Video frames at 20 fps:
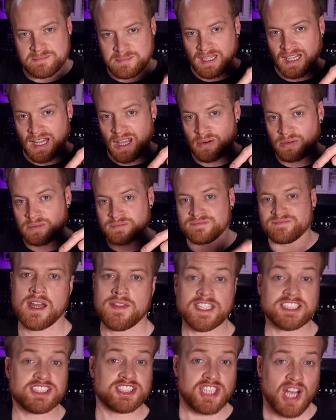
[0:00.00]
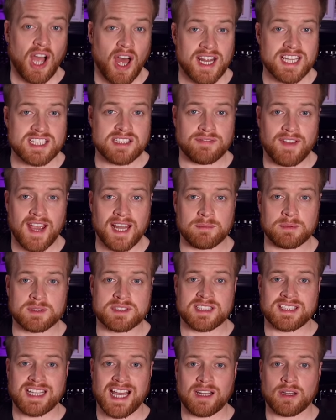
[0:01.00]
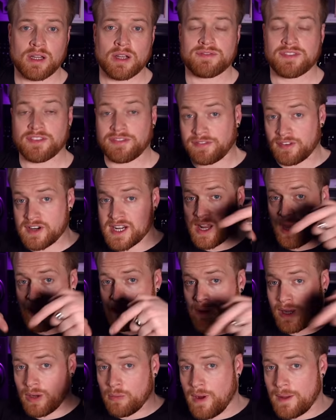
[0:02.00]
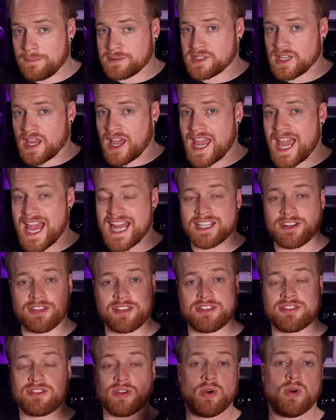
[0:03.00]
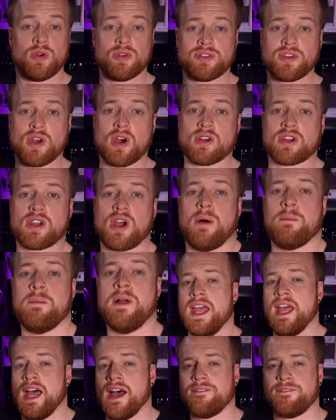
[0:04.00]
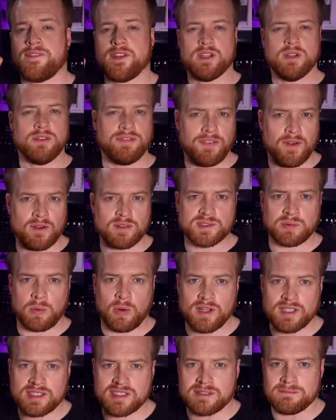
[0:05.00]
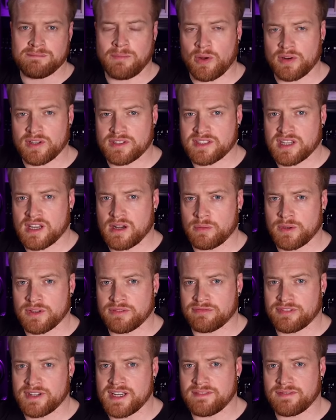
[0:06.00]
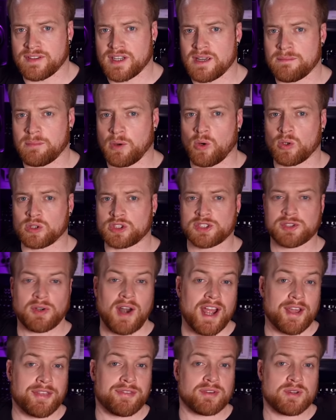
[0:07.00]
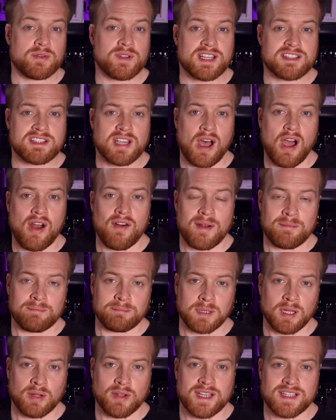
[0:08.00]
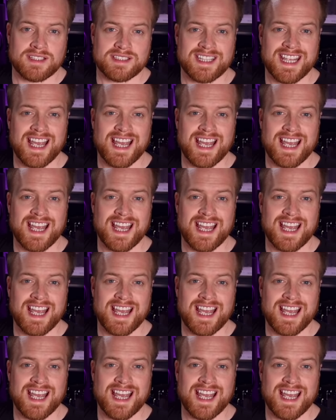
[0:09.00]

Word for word: below. This chart is available to download for free on my website, edthorne.com. And for you folks wanting to monitor with reverb or track through guitar amp plugins,